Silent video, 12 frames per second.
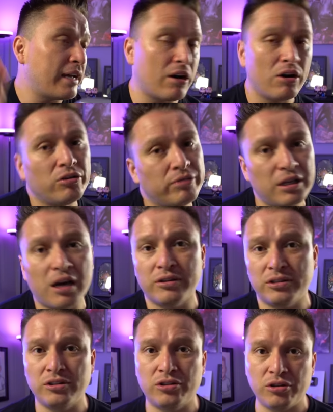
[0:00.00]

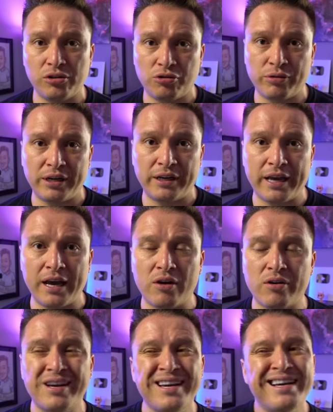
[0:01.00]
$100 into your trading
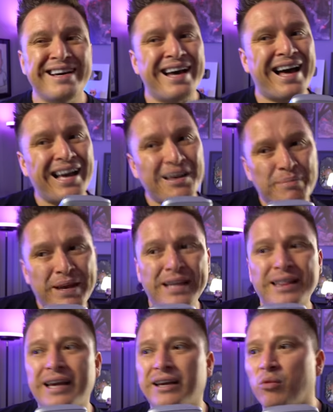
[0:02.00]
account, I made
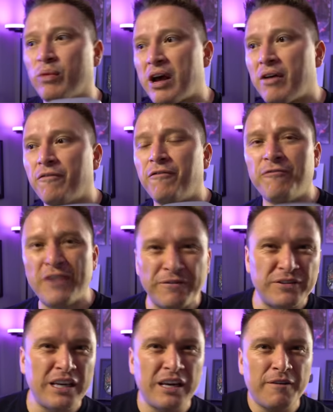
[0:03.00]
like around
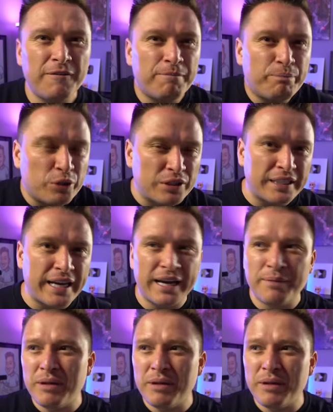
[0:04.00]
50%,